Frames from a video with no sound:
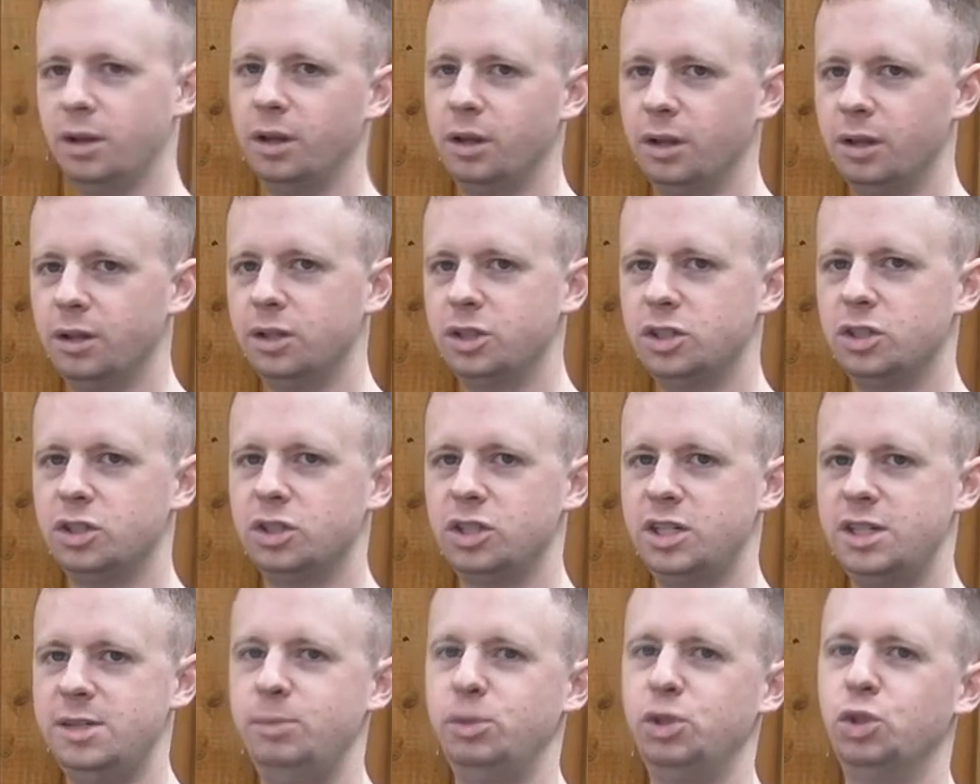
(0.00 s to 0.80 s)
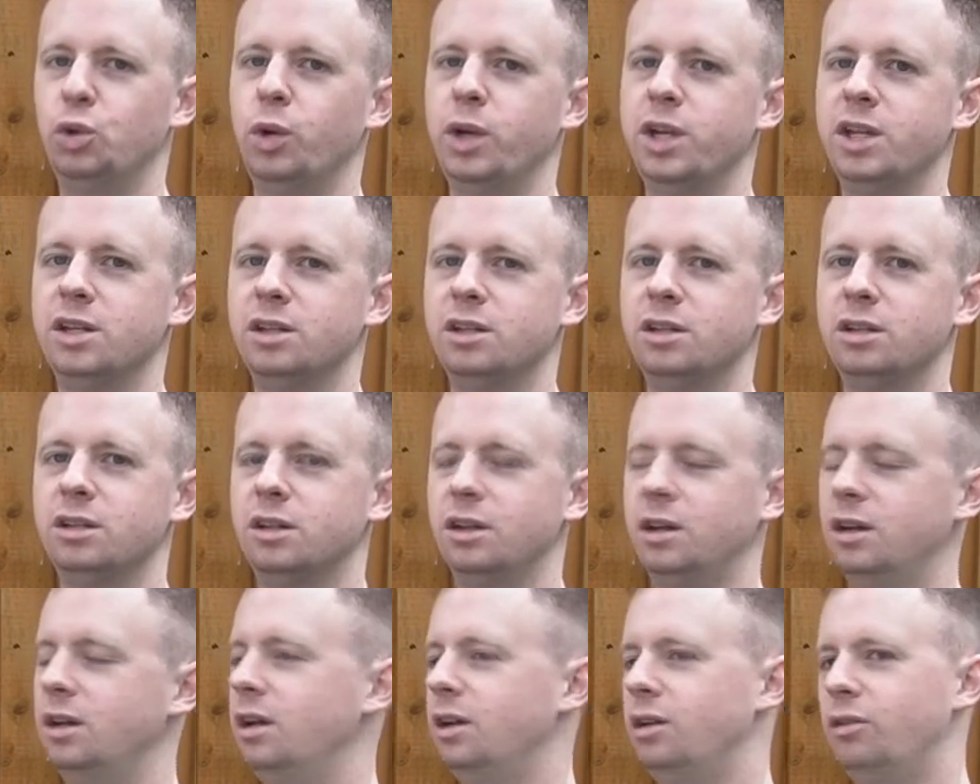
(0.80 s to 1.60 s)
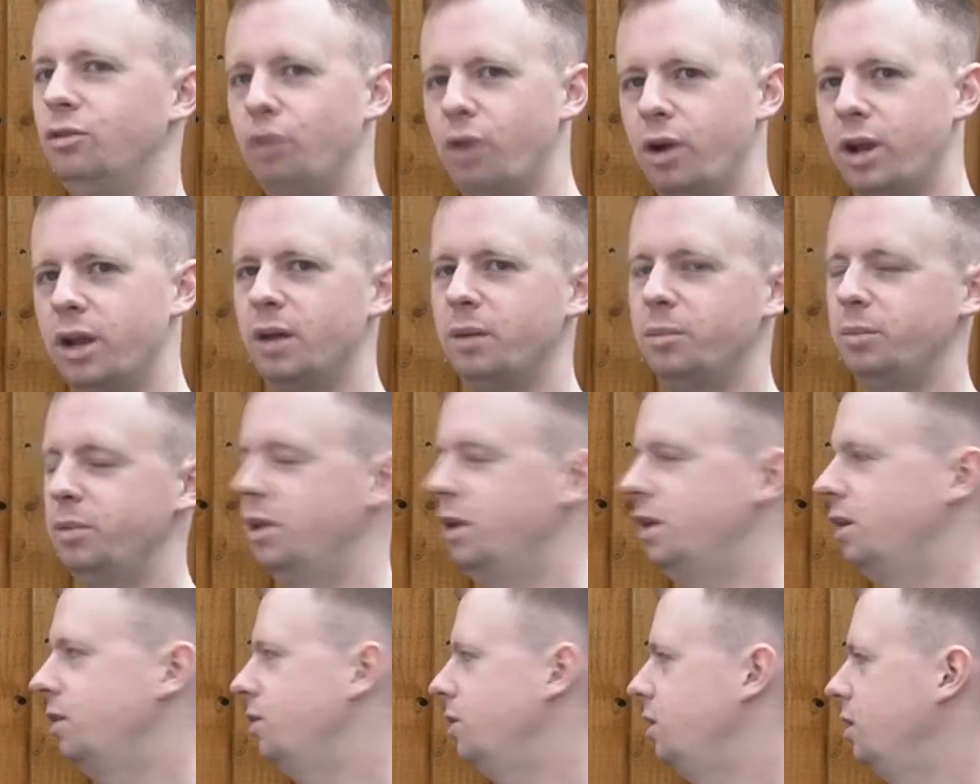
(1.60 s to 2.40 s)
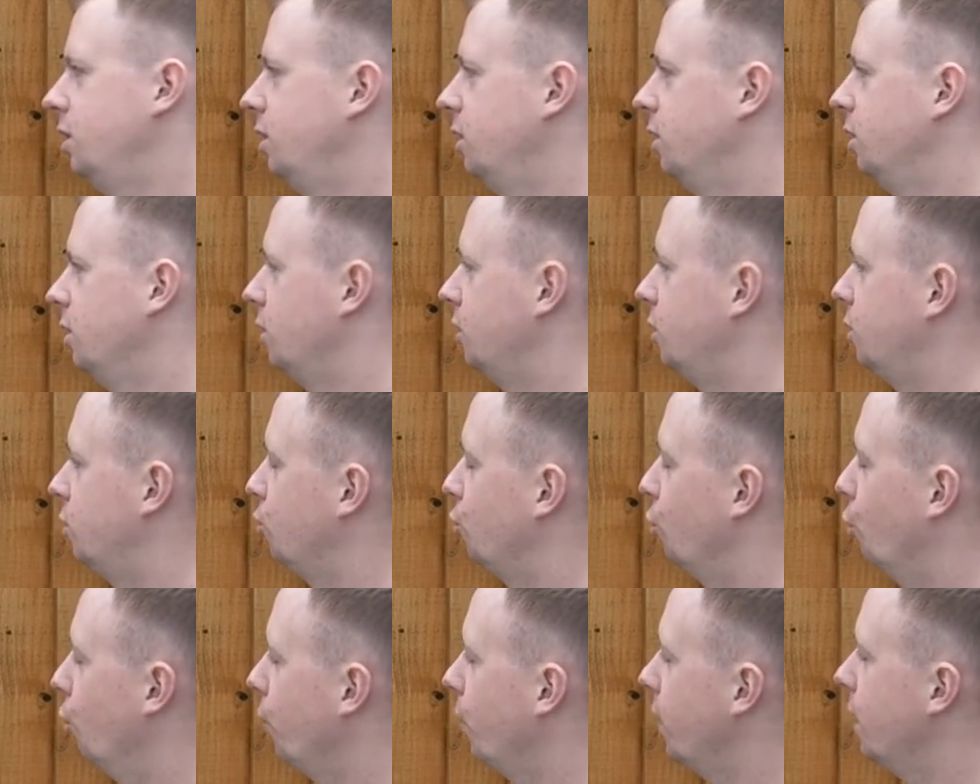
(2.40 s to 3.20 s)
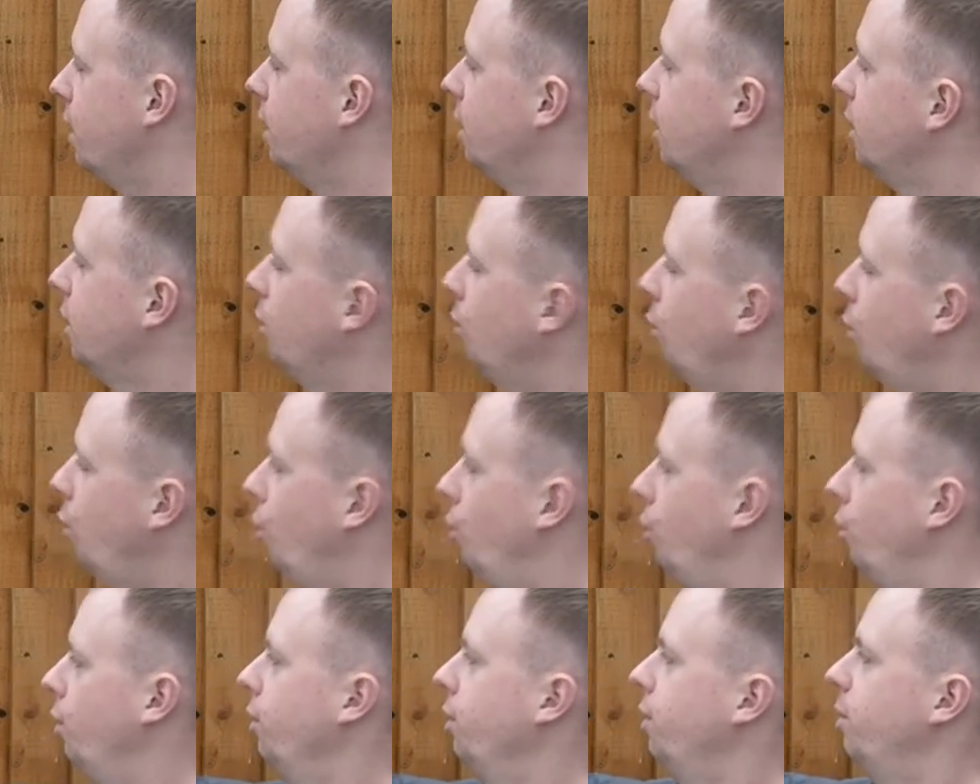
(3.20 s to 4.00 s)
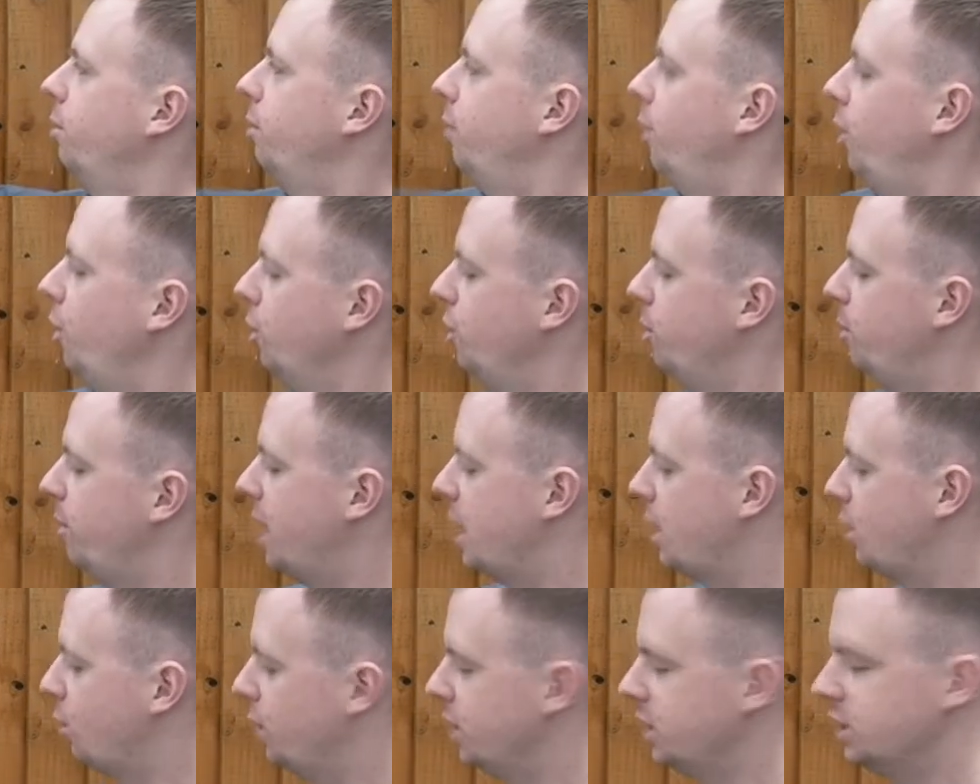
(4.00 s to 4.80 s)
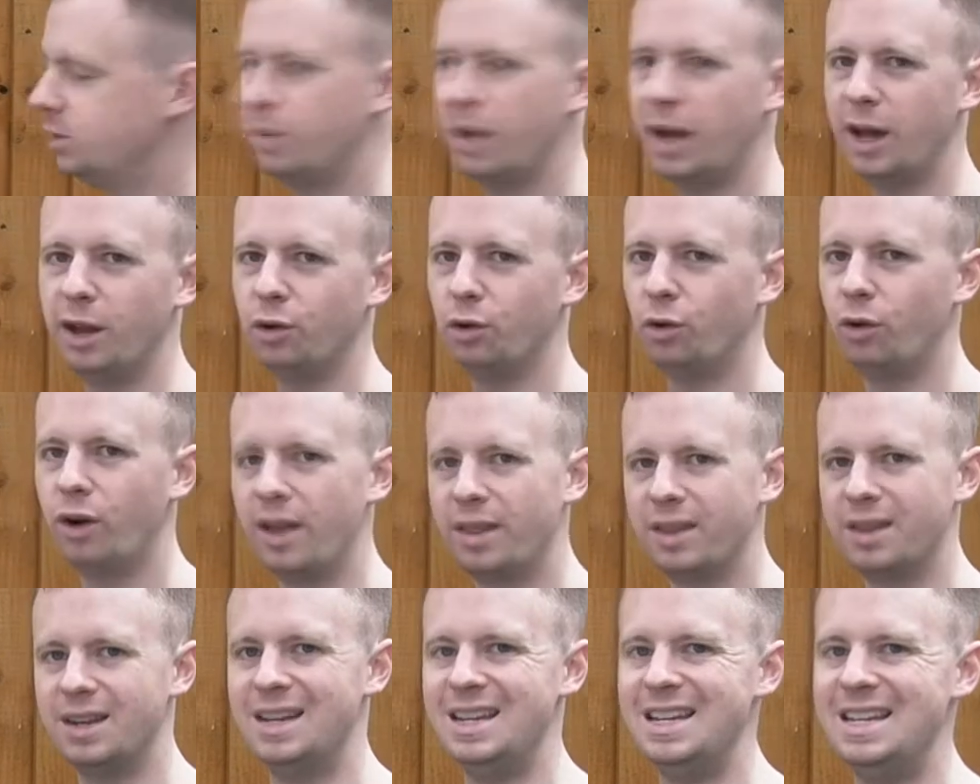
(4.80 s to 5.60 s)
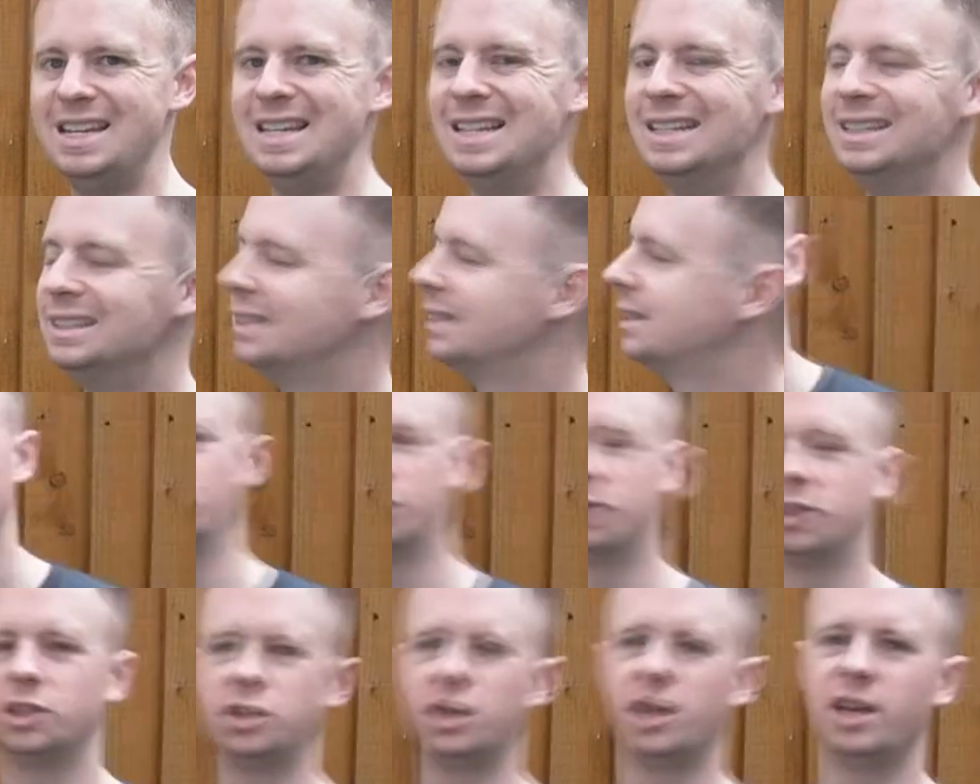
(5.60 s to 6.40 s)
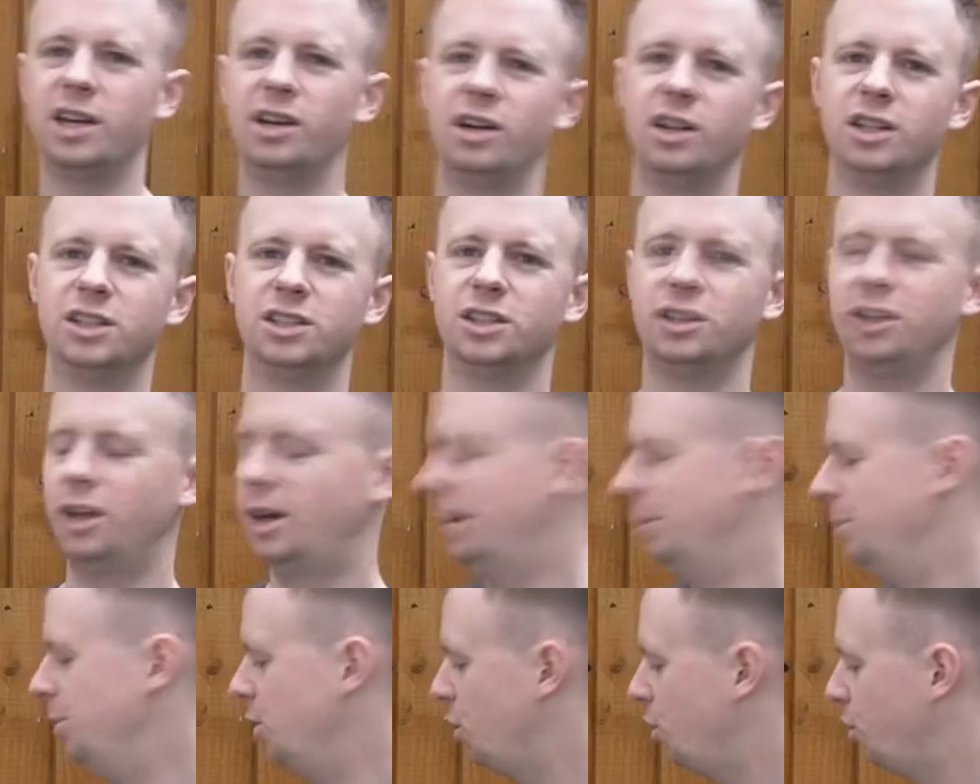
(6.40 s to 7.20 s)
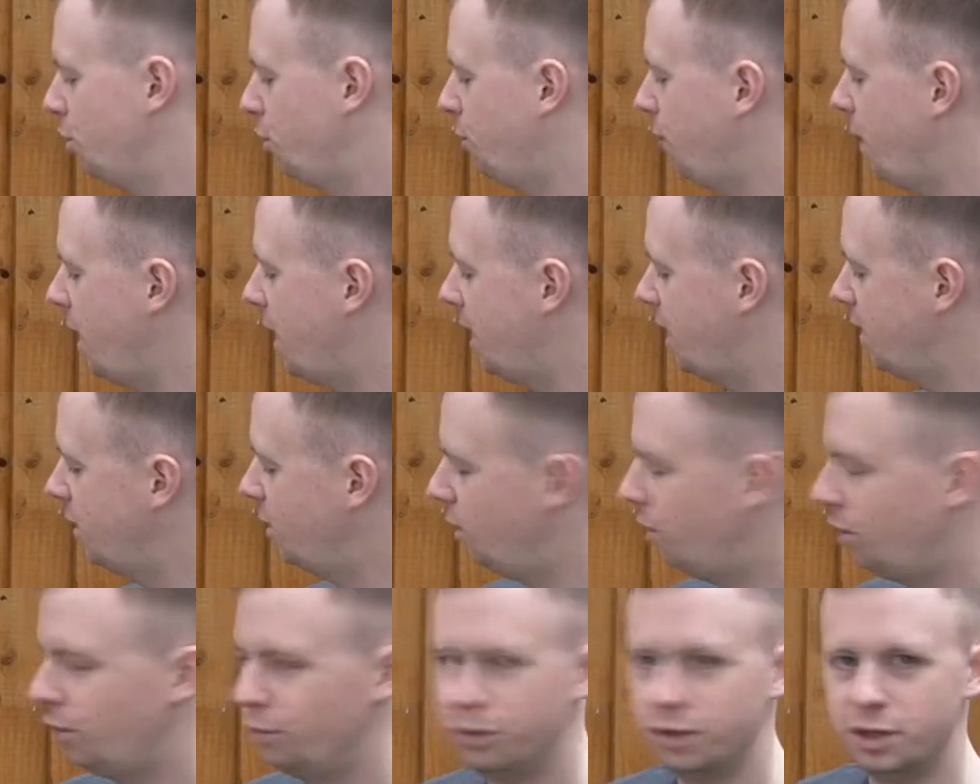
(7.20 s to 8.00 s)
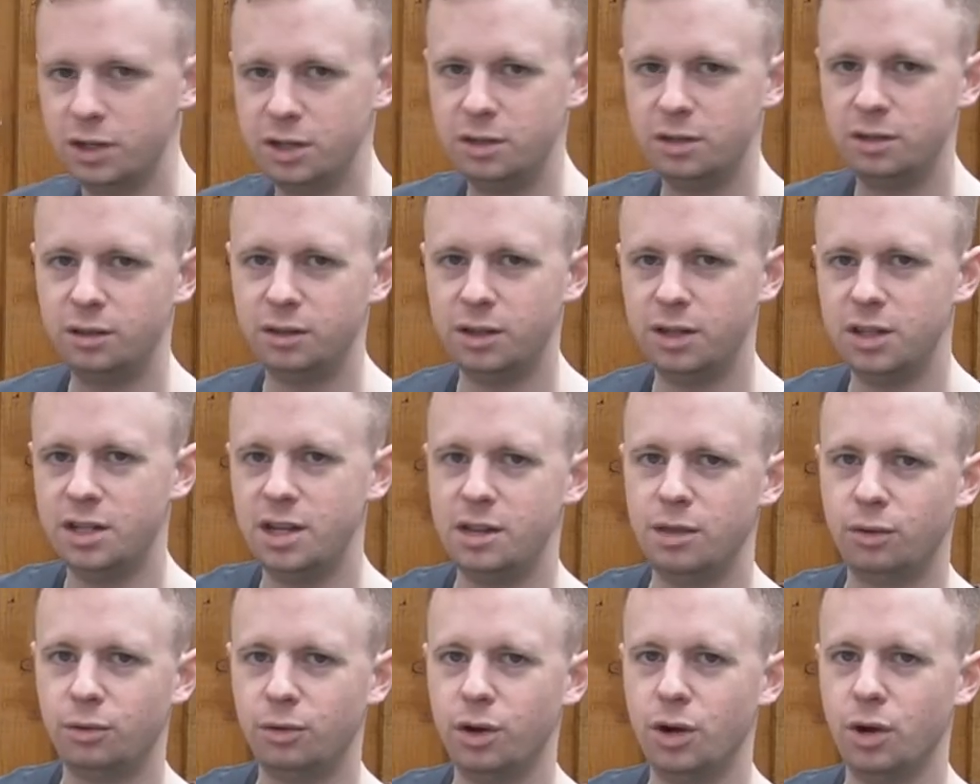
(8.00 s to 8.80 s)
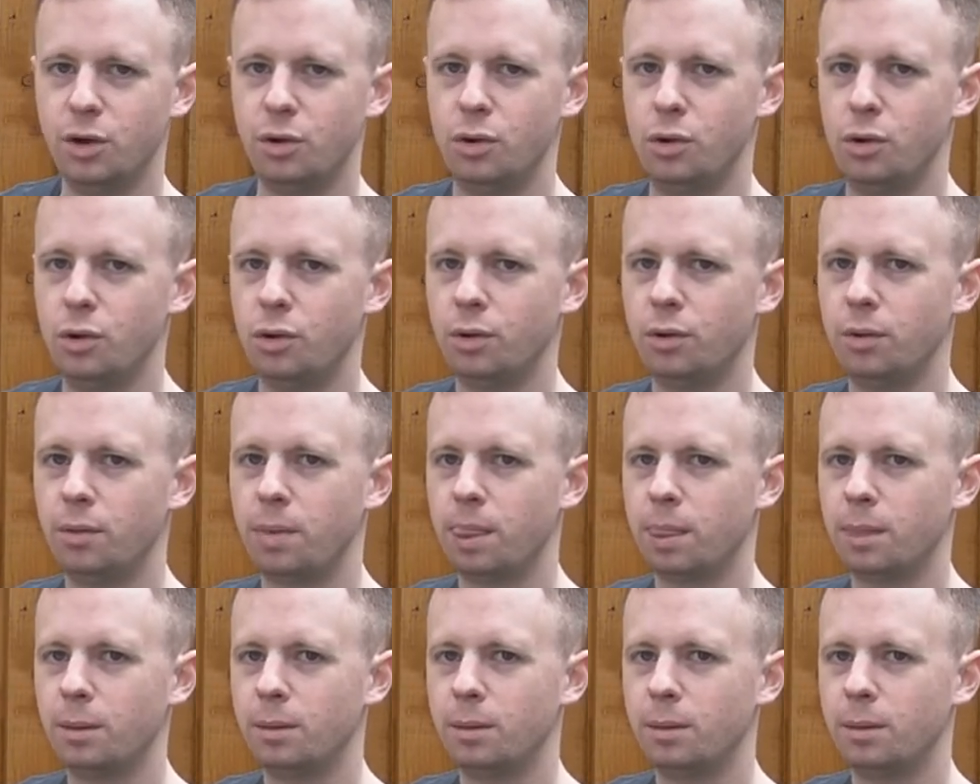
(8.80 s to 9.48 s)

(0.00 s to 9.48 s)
uh, seam joins uh, right up there in, in, the groin or on the on the back waistband or at the knees. So as I say, guys, I'm not a fan of the, the D3O